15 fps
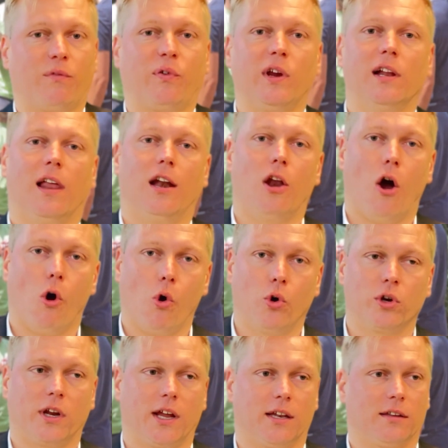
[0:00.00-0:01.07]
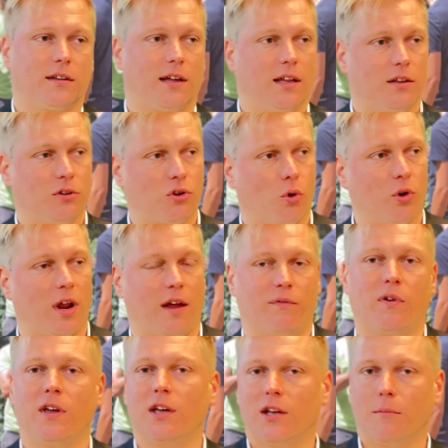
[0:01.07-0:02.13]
feel alone and don't have